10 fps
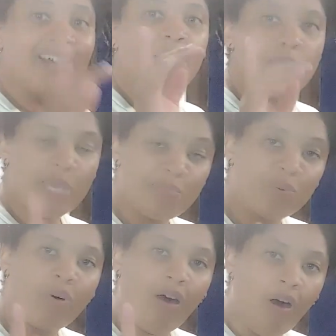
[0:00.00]
People
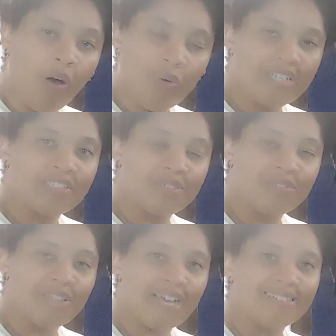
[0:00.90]
will always do
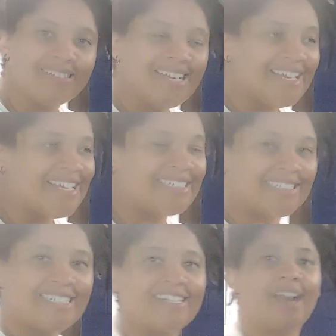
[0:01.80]
that. It's
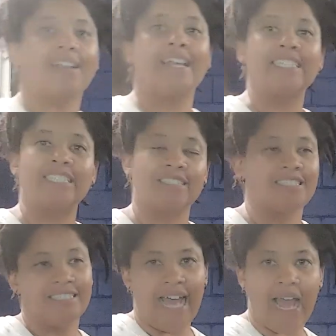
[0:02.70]
in our nature to
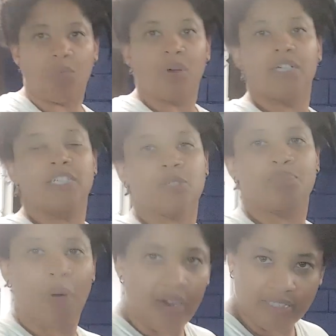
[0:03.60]
not want to just
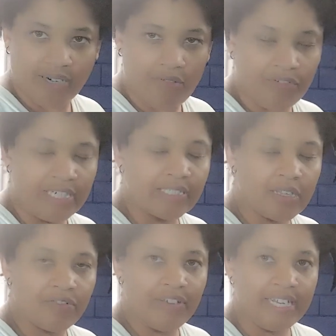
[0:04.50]
punch our friends in the
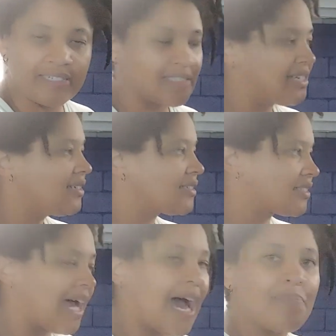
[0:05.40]
face.
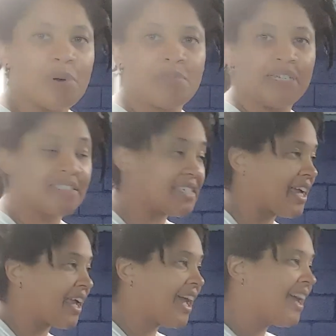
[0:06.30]
Stop them and say,
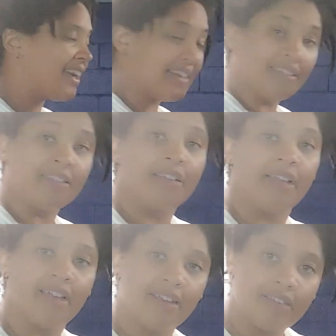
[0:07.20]
hey,
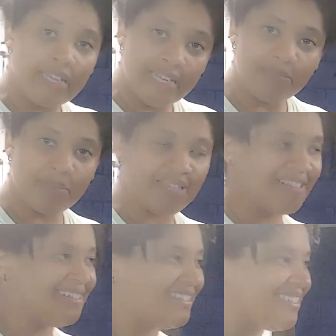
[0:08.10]
hit me.
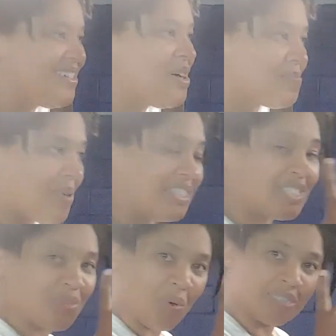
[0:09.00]
Punch
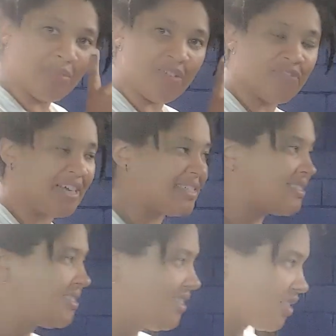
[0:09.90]
towards my face.
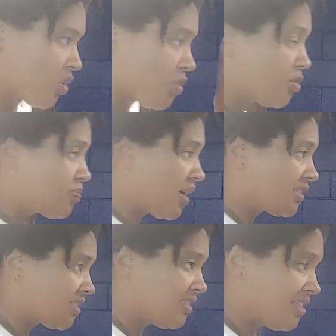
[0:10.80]
So you
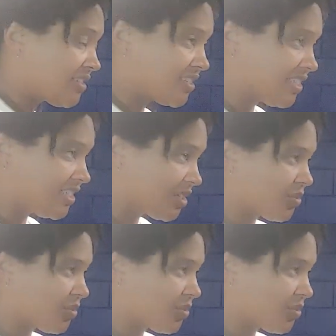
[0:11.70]
punch in the center